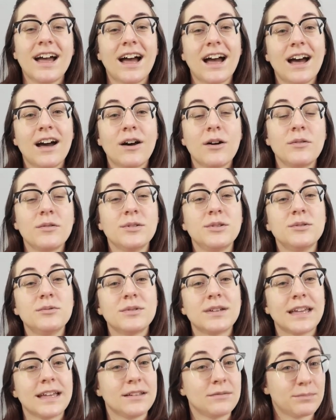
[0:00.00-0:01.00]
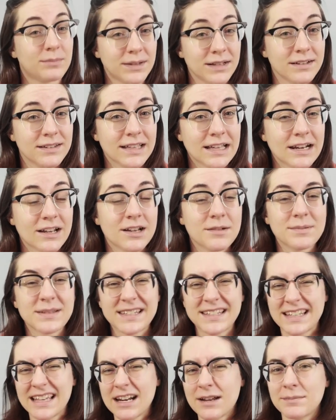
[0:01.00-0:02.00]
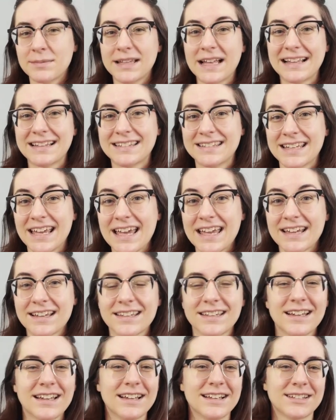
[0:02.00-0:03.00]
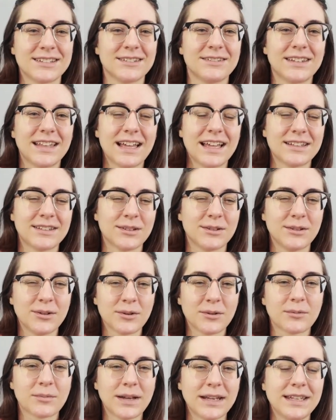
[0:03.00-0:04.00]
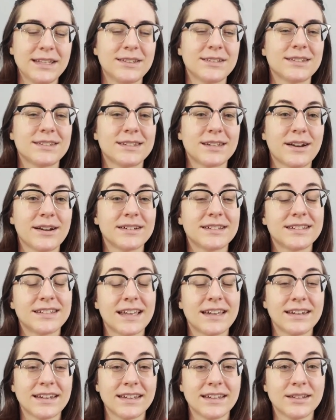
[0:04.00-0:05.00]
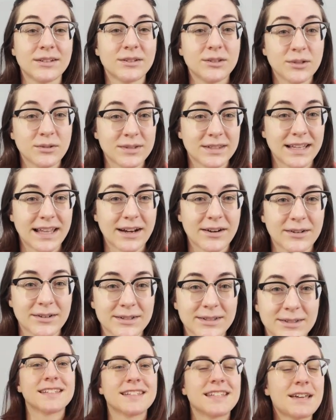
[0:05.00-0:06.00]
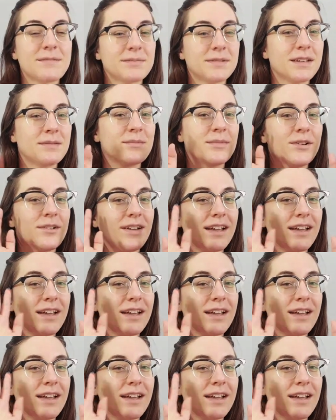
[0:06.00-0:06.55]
how you can build that up, set up that tech, so that you're ready to start sending newsletters. Step number